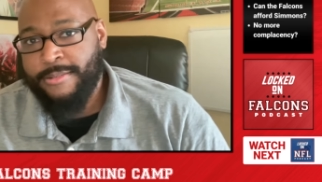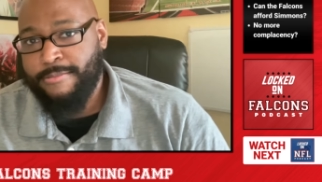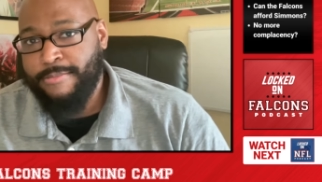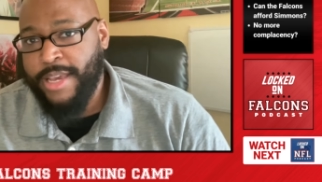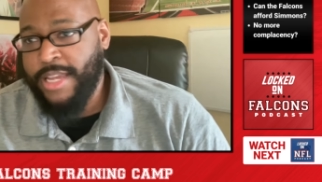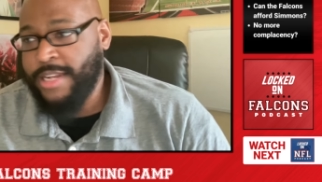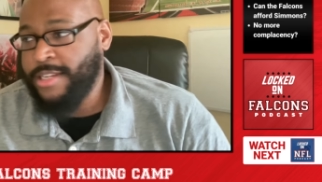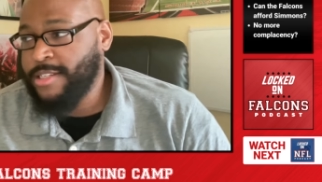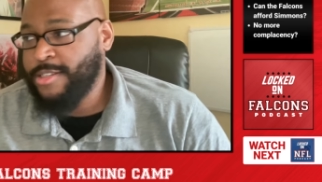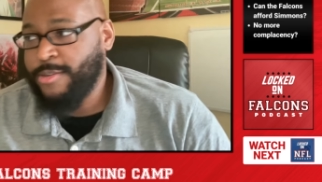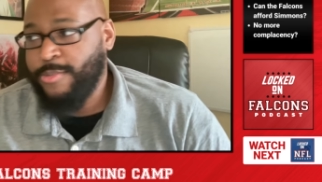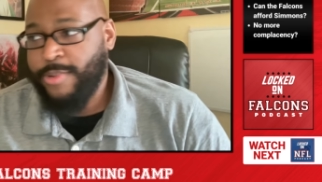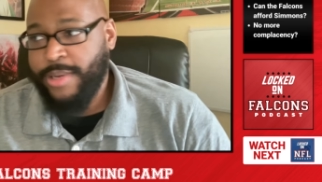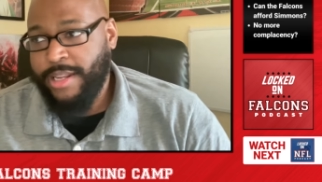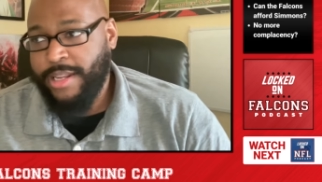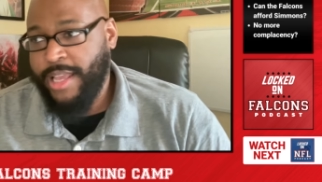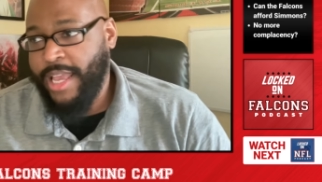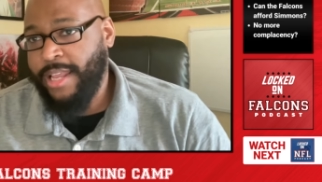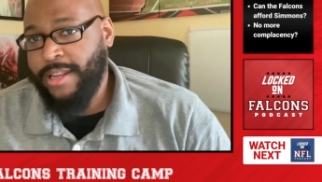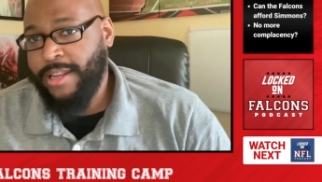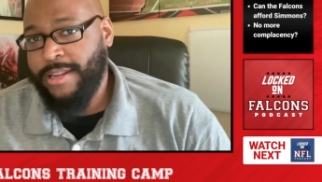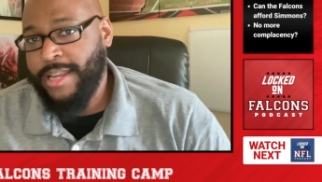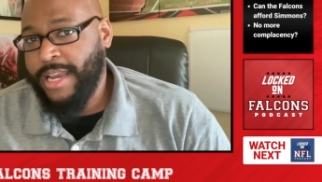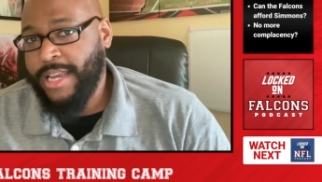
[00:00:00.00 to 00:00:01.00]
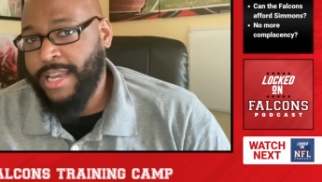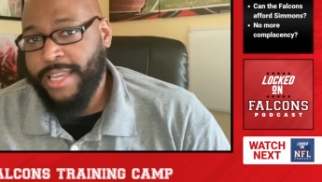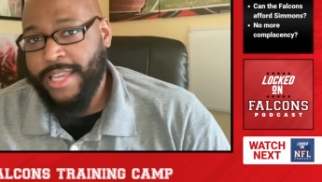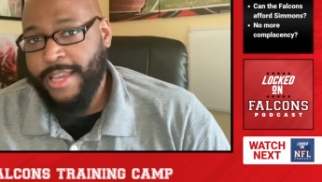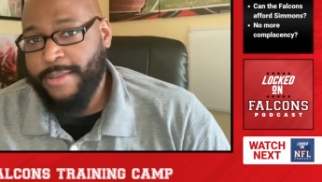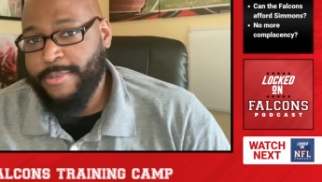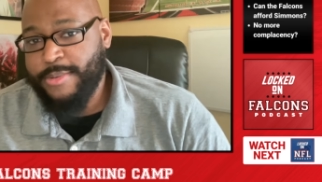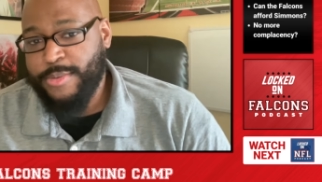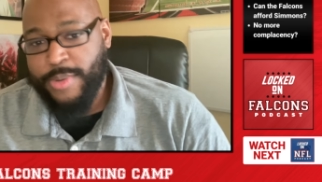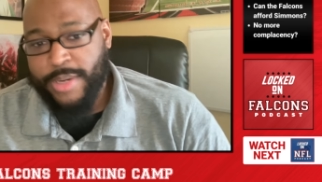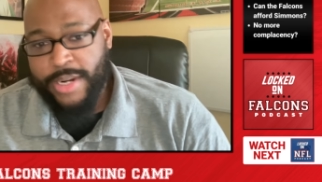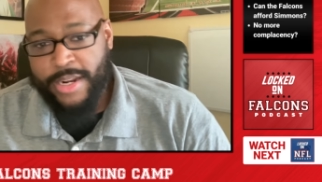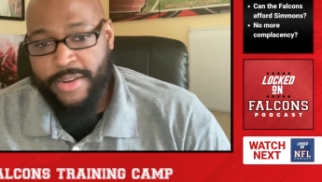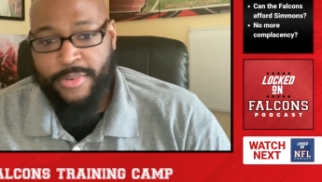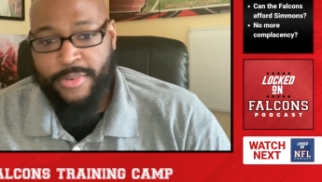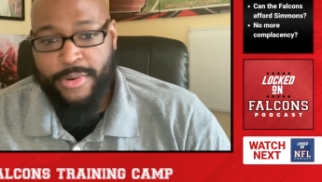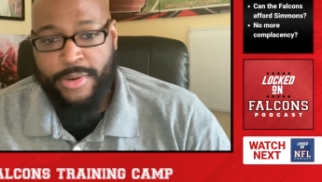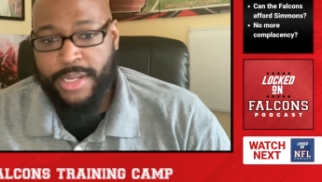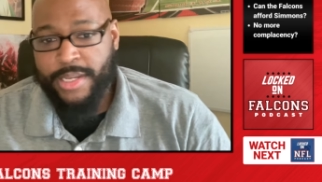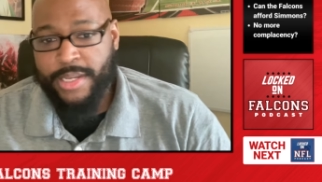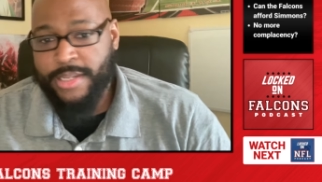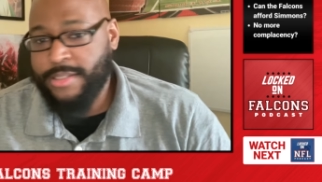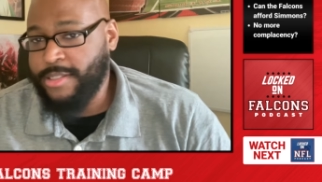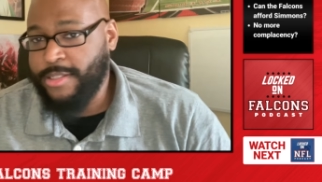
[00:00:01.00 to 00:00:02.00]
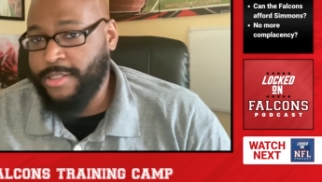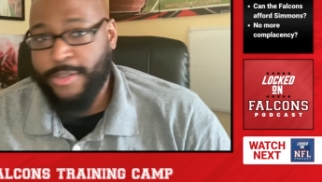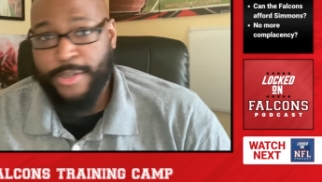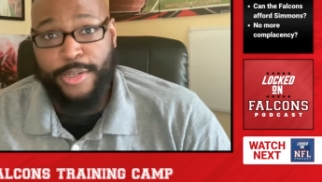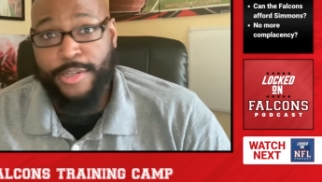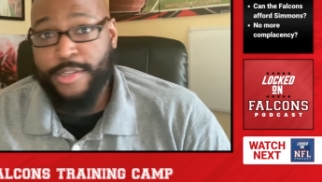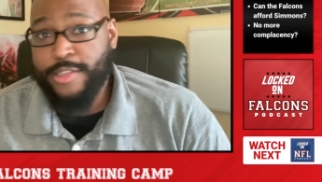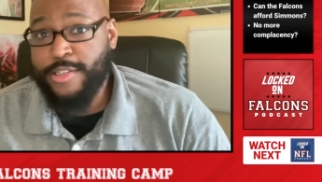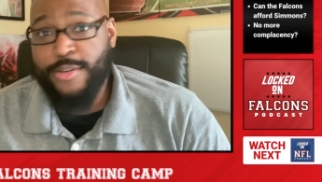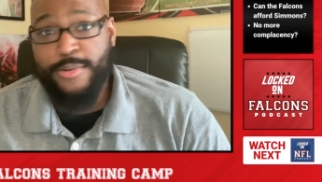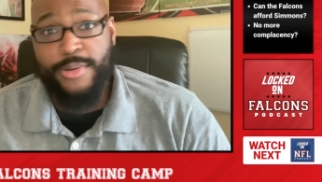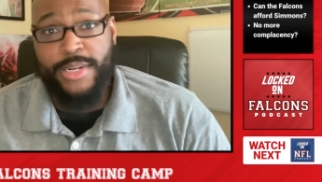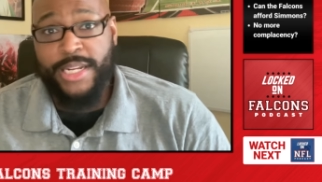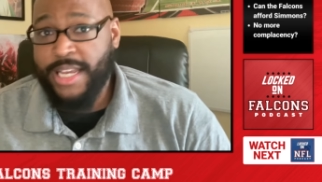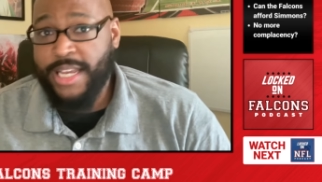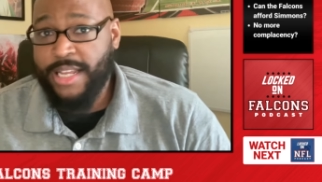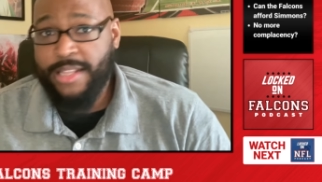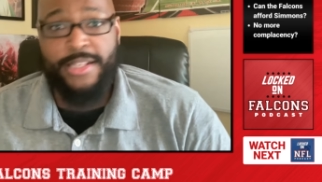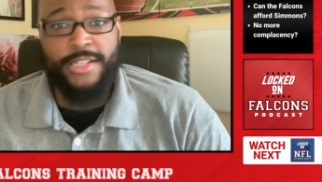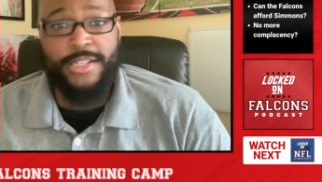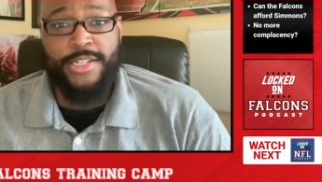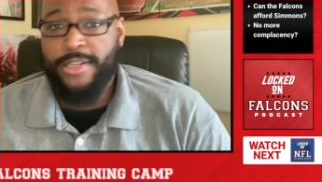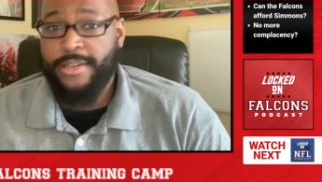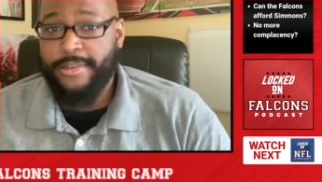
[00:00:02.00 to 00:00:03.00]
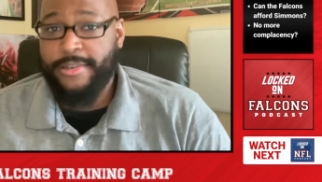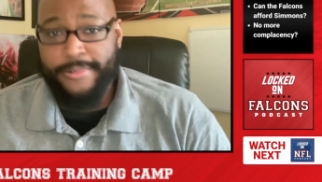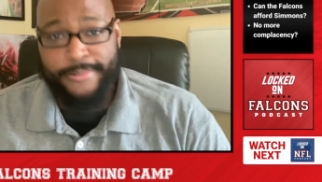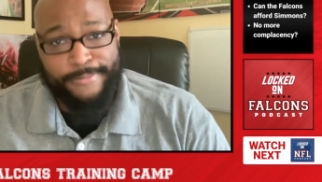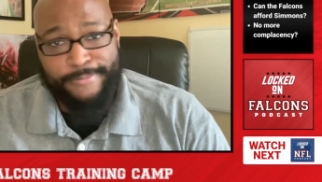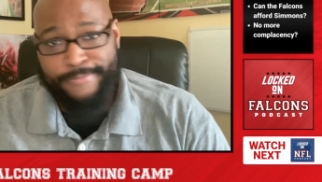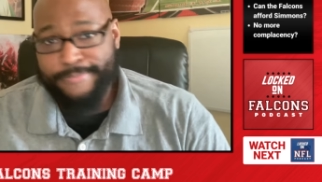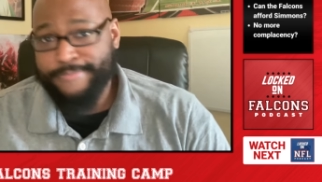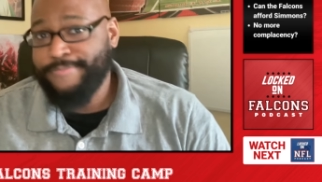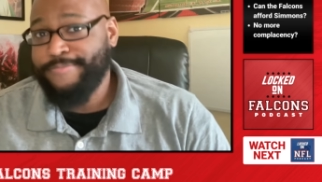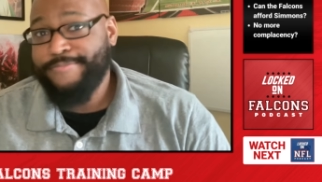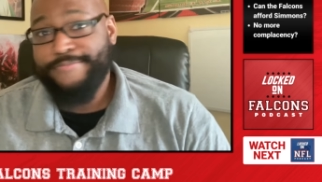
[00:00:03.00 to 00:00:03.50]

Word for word: managed to win eight, nine games, whatever it is, and they're going to do it again this year.